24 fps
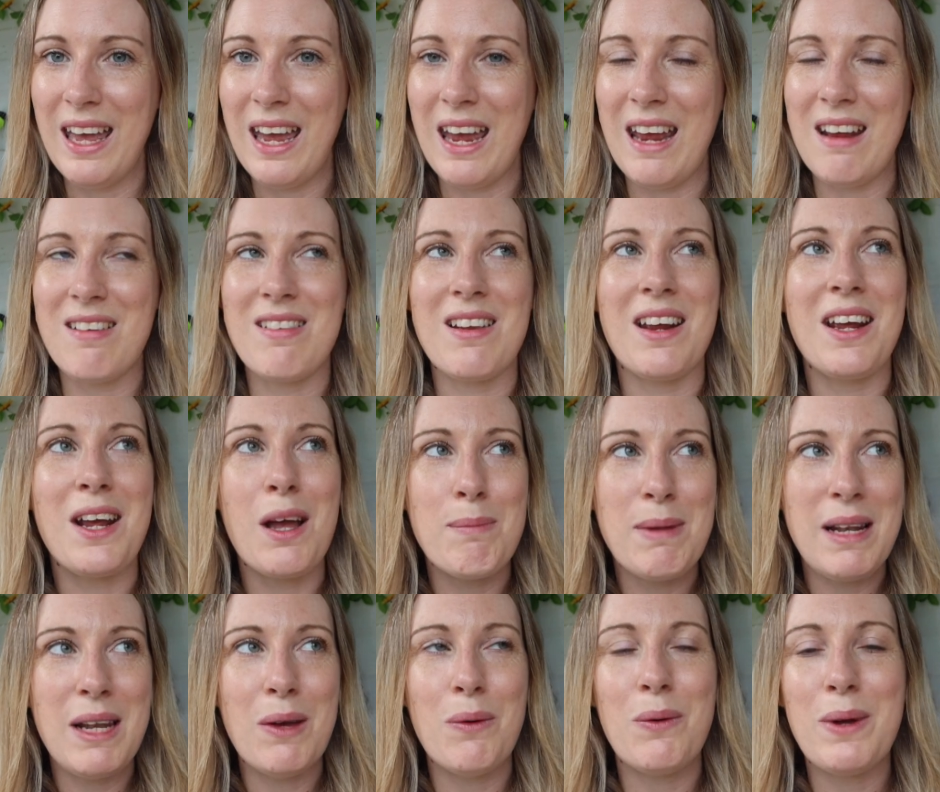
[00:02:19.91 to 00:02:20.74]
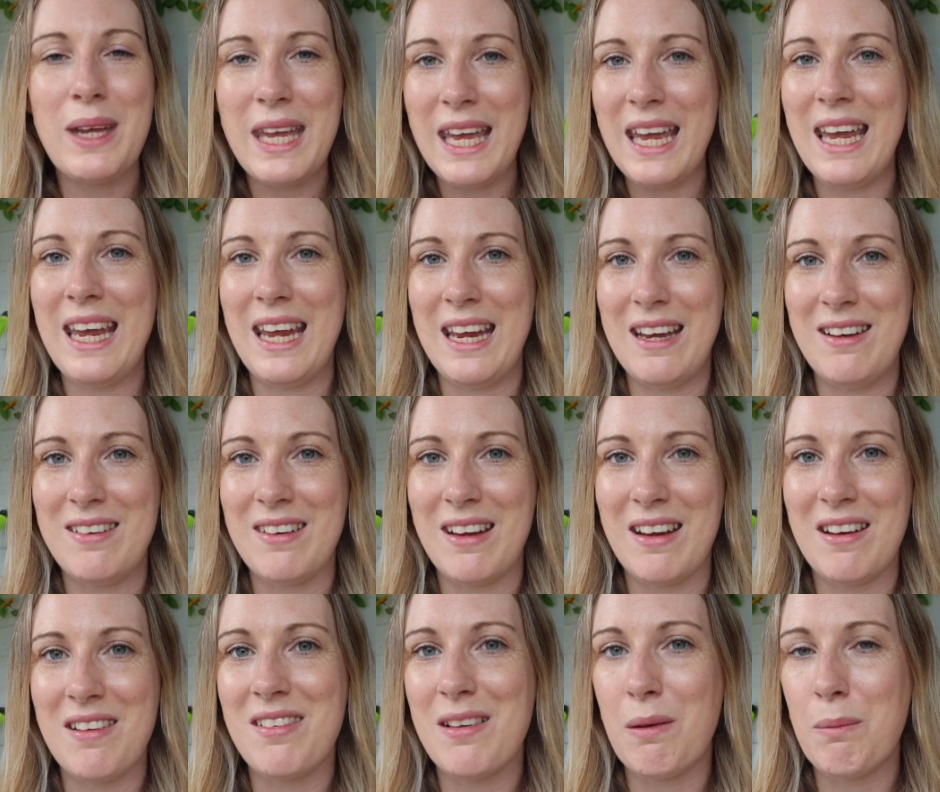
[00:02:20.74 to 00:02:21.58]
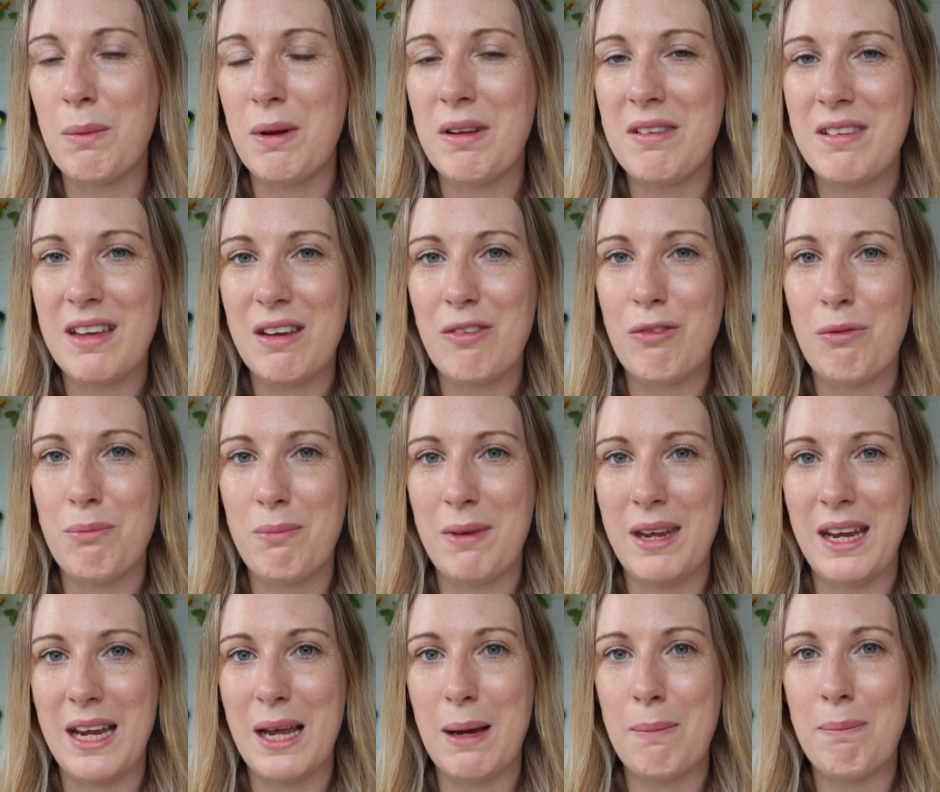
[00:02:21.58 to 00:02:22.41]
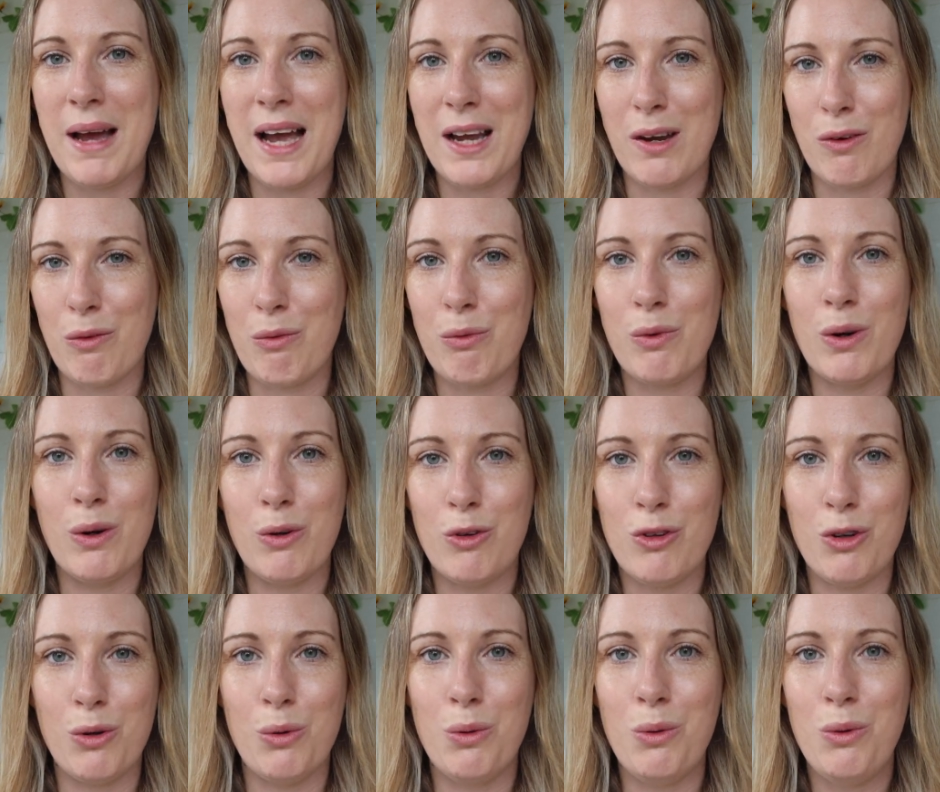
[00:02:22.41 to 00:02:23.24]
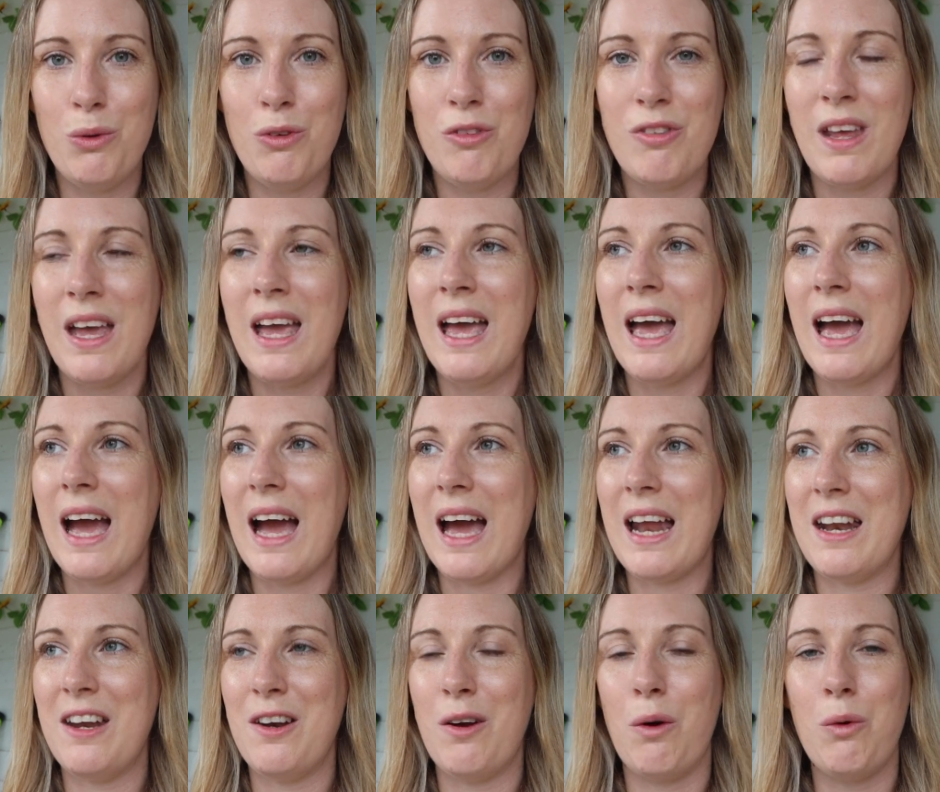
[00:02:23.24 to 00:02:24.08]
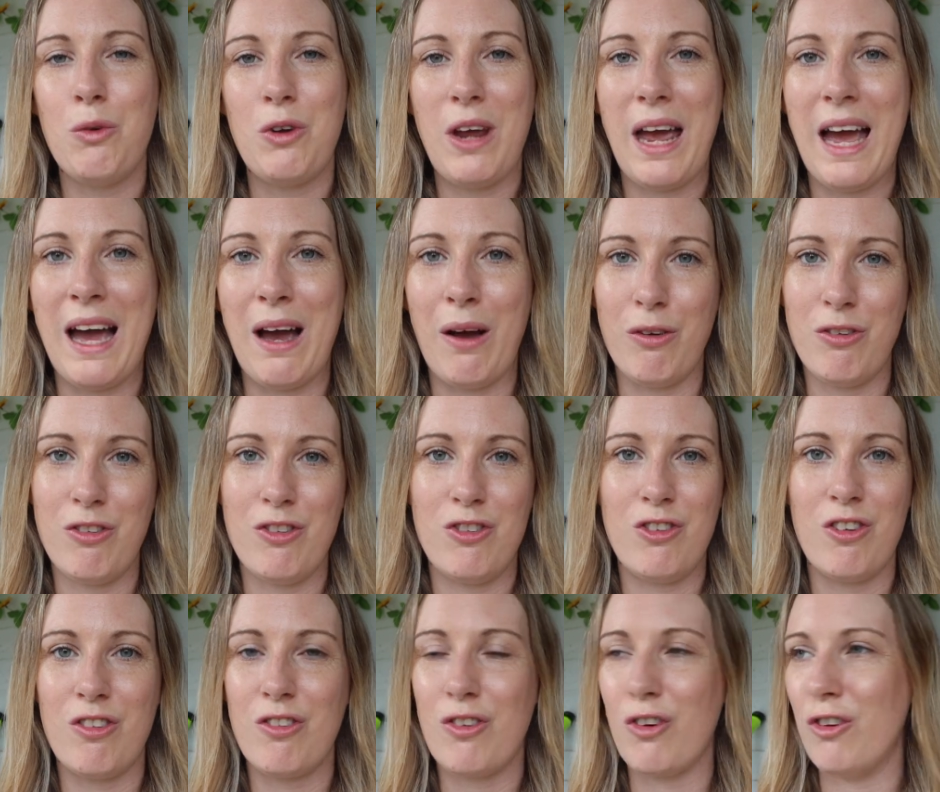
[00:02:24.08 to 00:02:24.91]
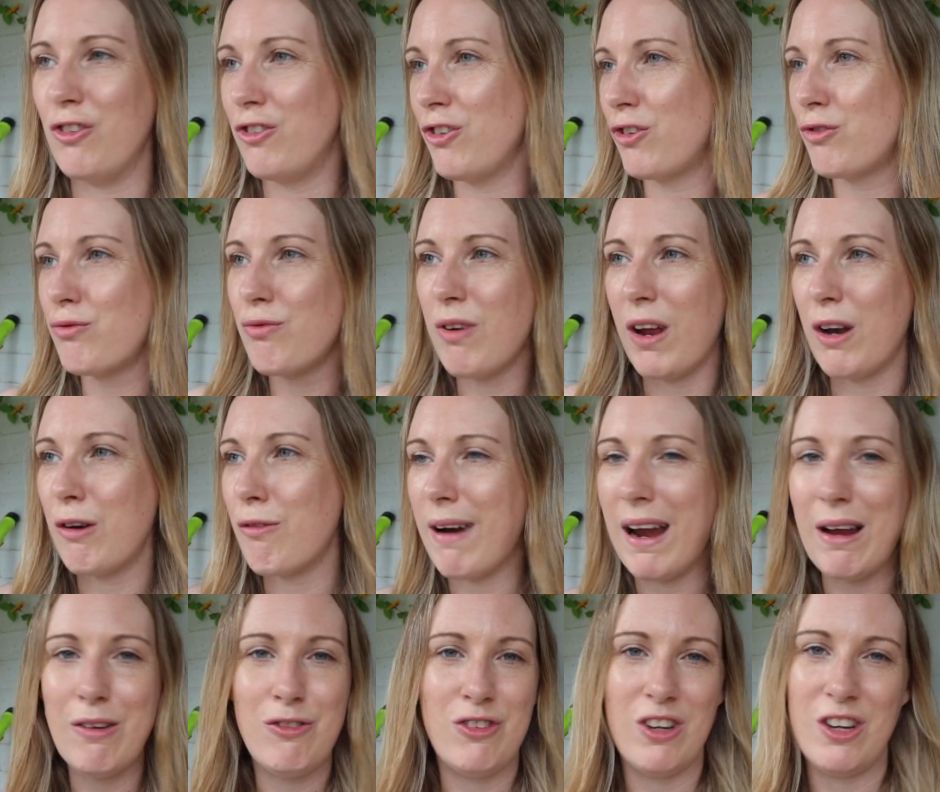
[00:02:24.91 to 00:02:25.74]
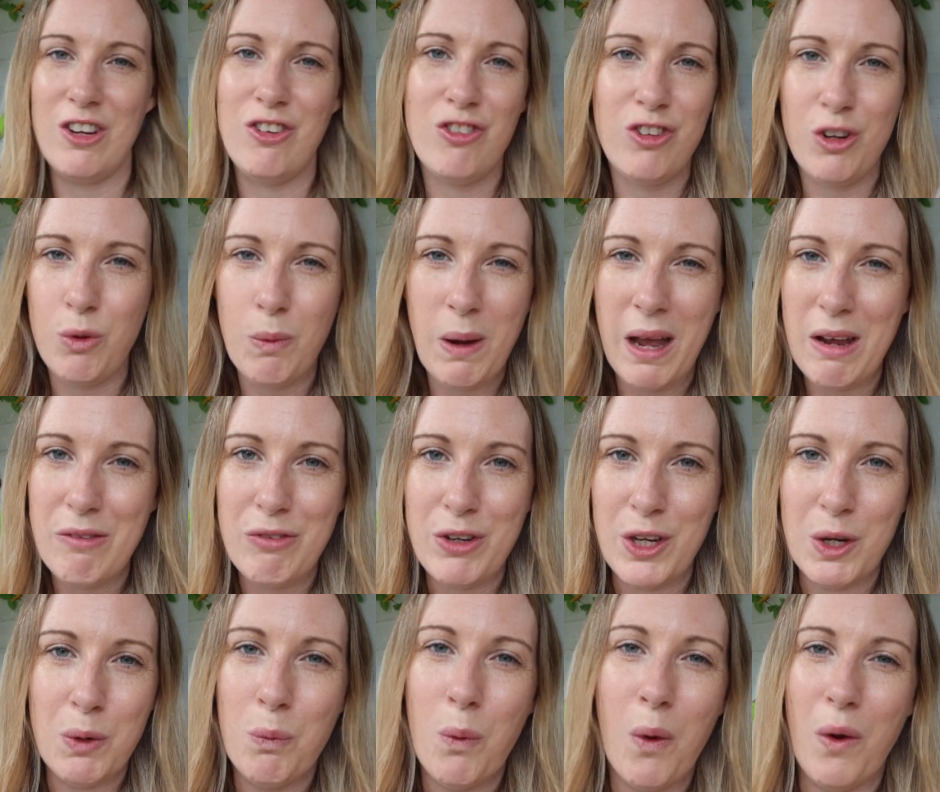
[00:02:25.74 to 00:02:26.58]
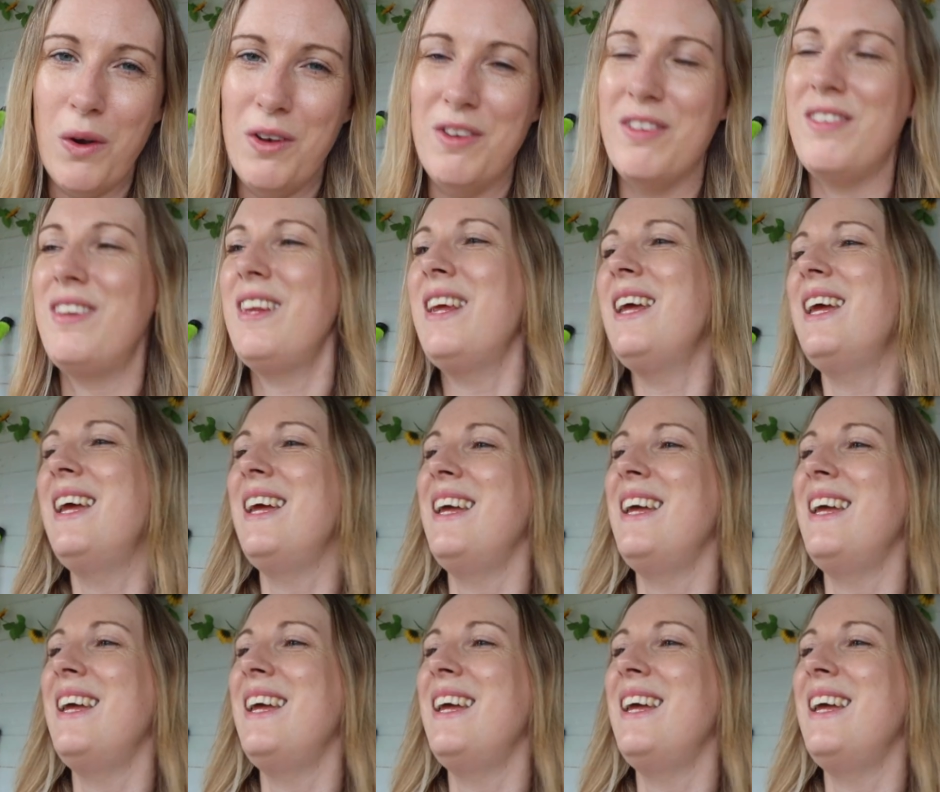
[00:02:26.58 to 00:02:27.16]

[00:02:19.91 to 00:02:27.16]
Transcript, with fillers: It's like I'm a little kid and someone's given me a bag of real tools and an old house and just gone, just run around it and do whatever you want.